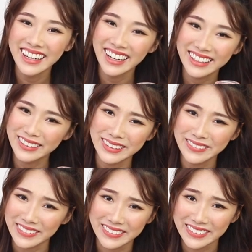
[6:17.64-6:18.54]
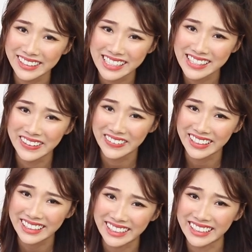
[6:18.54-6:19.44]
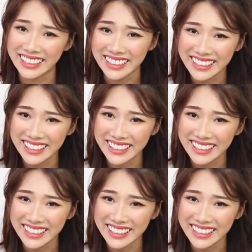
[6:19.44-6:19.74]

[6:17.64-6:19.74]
don't know if I'm doing this correctly.